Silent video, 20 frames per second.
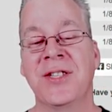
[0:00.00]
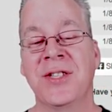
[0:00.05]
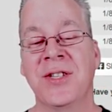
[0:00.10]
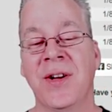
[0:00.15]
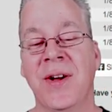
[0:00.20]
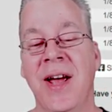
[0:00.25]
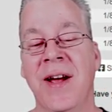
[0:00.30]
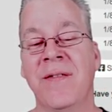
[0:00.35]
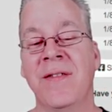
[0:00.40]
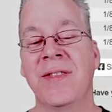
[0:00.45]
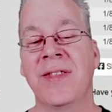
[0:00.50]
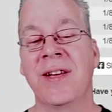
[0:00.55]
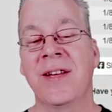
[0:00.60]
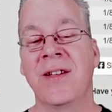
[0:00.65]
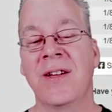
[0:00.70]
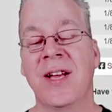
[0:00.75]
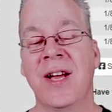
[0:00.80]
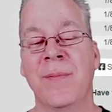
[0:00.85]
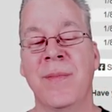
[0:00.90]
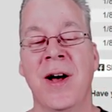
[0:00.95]
So everything
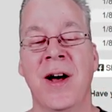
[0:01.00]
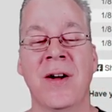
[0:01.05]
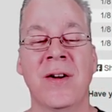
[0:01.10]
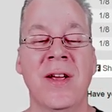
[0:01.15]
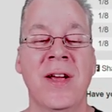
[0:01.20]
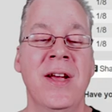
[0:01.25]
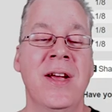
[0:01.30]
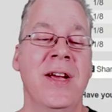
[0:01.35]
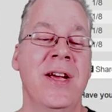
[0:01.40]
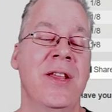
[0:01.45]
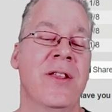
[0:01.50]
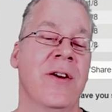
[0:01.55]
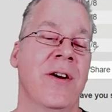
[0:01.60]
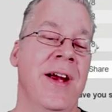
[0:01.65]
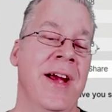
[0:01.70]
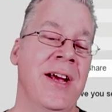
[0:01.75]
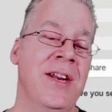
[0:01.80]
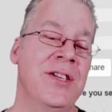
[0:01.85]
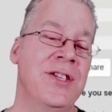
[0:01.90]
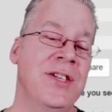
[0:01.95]
will come out either
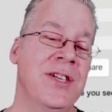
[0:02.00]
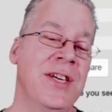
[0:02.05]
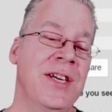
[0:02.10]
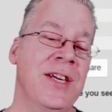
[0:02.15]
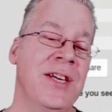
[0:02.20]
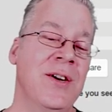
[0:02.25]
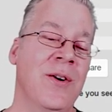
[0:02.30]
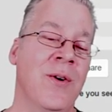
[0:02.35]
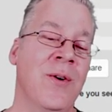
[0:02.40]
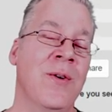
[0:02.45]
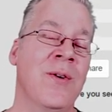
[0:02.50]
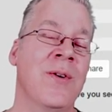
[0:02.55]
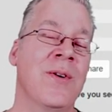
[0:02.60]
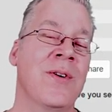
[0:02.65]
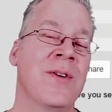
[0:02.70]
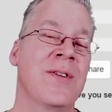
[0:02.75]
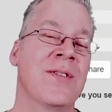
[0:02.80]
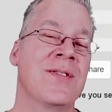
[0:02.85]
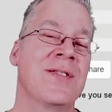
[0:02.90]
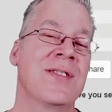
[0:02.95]
enchi
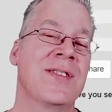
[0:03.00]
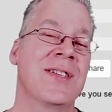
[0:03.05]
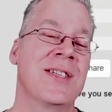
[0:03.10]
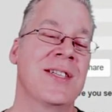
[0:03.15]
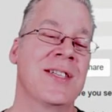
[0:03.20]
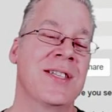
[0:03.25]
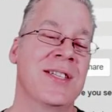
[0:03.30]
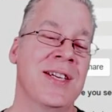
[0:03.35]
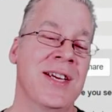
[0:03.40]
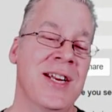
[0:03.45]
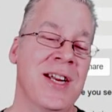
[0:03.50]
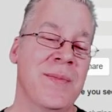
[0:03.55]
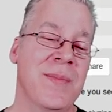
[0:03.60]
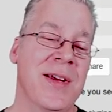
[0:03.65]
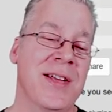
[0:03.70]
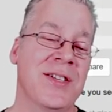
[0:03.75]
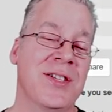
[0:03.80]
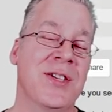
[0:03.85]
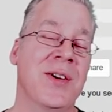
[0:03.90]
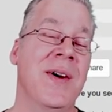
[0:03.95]
or
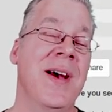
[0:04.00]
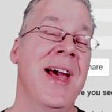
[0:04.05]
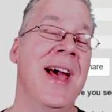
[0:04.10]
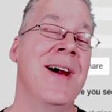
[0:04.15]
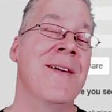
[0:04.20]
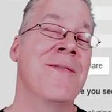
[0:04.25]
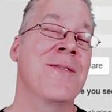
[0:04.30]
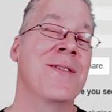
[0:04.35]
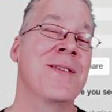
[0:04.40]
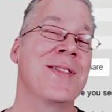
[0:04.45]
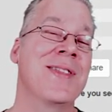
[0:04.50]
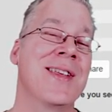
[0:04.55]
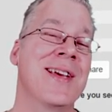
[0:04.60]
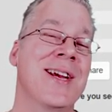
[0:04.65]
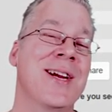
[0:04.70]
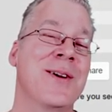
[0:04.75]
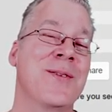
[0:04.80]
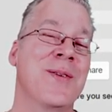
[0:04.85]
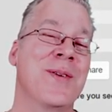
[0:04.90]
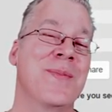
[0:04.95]
cinnamon. So
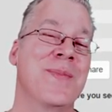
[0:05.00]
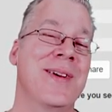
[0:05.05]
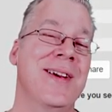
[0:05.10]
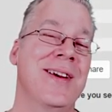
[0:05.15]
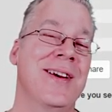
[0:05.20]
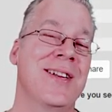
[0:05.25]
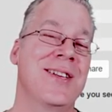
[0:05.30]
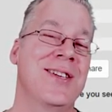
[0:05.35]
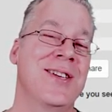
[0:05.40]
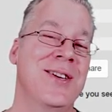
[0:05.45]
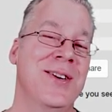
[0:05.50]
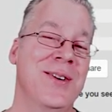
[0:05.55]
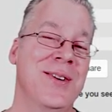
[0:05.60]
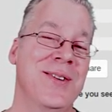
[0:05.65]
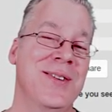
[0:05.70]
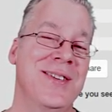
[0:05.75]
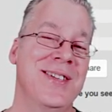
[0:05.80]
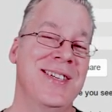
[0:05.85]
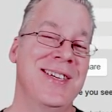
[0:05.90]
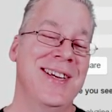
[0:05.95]
everything will be a
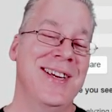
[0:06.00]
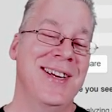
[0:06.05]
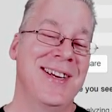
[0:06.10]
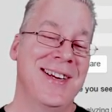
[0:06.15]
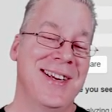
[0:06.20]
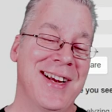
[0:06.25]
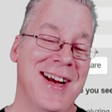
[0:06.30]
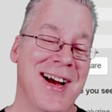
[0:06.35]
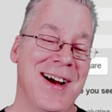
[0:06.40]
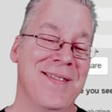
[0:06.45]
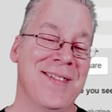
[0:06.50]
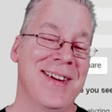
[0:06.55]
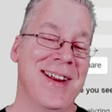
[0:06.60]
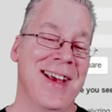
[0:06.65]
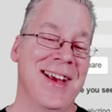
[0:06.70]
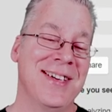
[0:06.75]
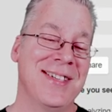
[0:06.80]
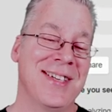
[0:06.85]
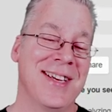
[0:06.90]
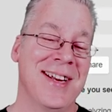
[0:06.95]
two gene
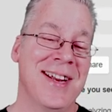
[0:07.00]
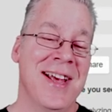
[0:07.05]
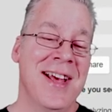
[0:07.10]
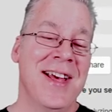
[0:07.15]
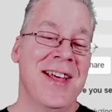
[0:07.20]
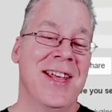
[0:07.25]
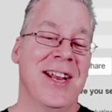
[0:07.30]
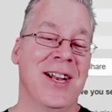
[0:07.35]
combination.